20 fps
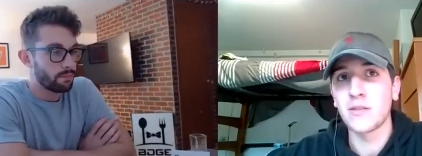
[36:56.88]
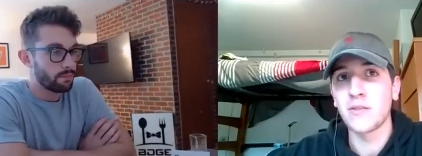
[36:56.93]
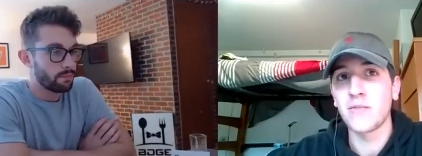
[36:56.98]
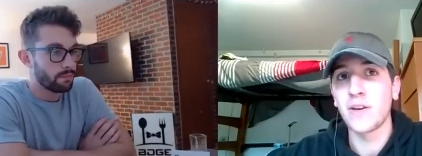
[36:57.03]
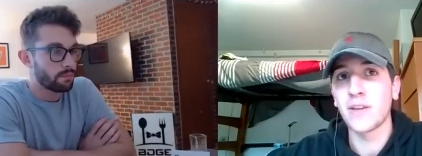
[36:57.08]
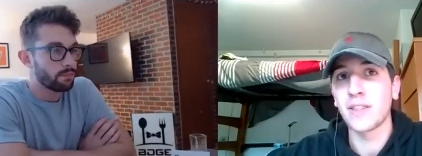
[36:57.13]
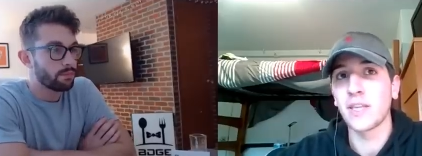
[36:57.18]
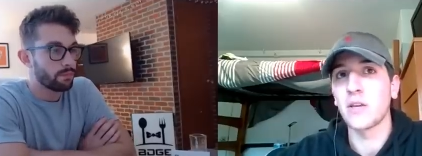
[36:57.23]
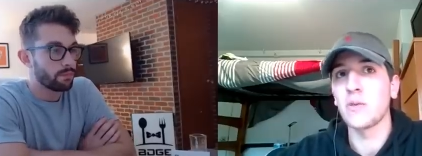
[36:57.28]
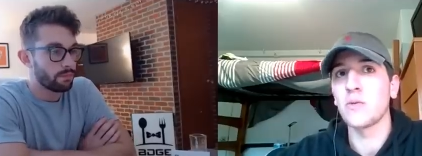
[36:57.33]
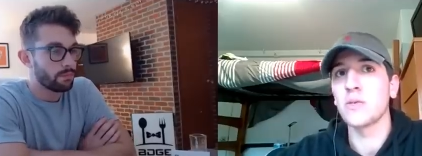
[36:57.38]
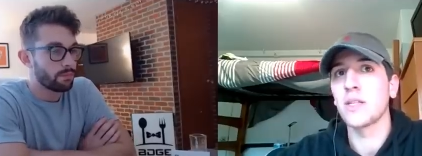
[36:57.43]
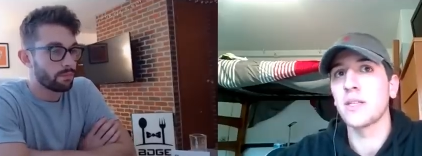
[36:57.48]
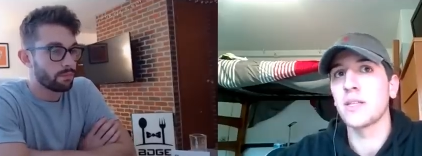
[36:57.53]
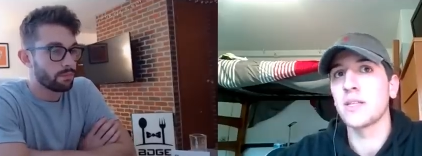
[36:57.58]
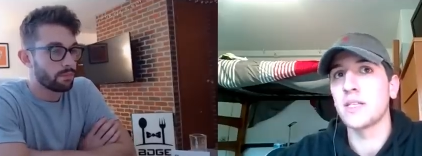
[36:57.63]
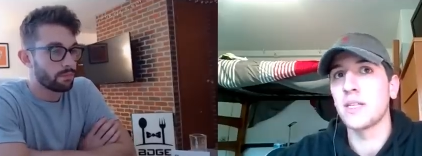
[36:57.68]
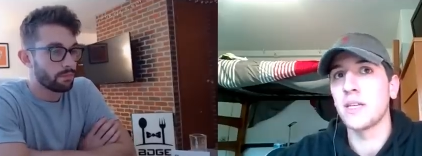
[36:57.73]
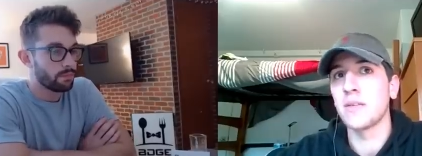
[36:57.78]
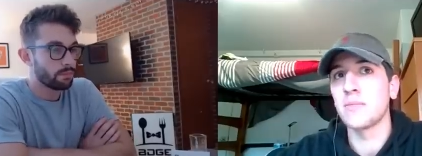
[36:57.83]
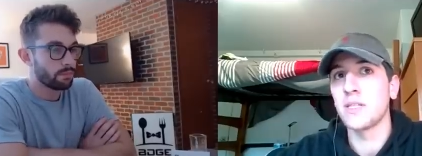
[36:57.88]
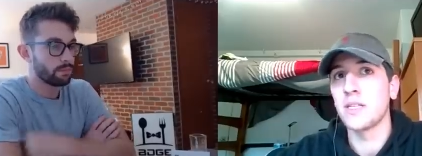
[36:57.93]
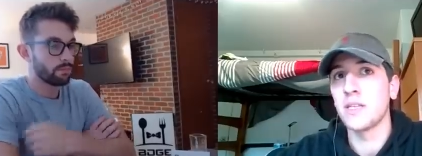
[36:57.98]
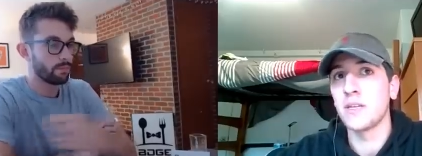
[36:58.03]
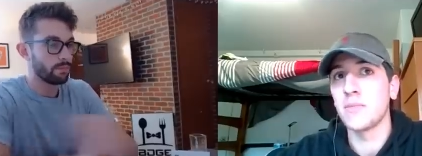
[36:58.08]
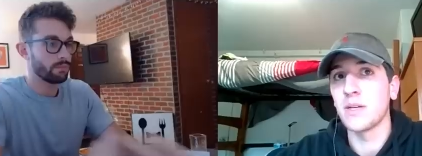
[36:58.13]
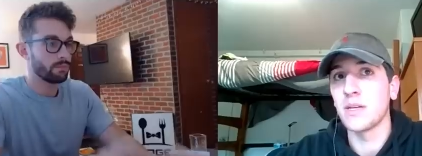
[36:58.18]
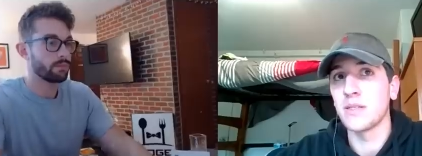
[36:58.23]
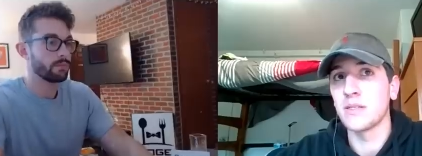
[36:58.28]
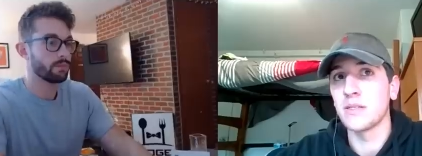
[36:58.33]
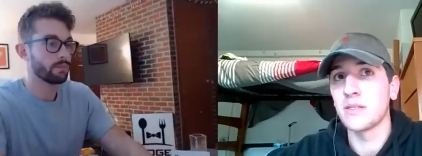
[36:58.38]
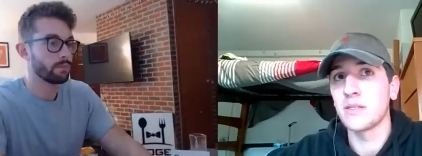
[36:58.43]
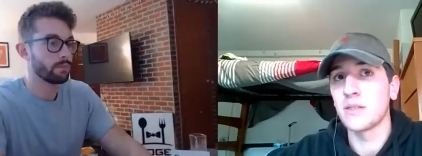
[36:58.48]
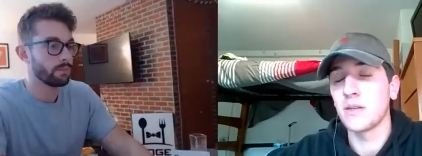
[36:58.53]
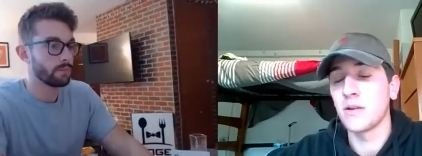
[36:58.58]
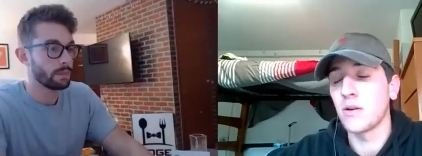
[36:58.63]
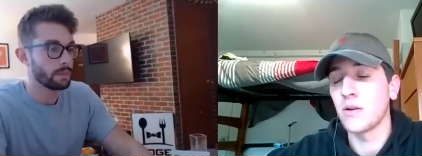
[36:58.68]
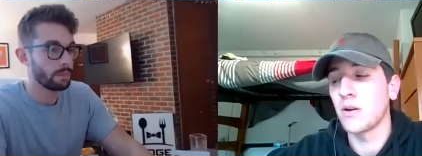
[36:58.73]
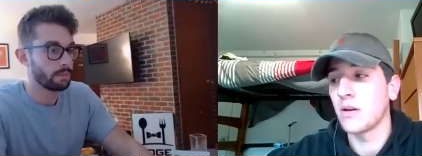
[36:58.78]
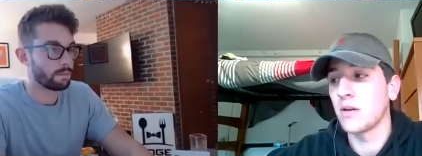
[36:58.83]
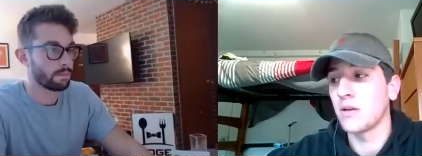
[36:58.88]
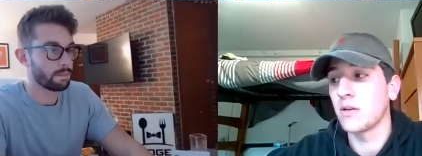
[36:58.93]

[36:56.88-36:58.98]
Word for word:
Speaker 1: the fact that he was on the same team as uh,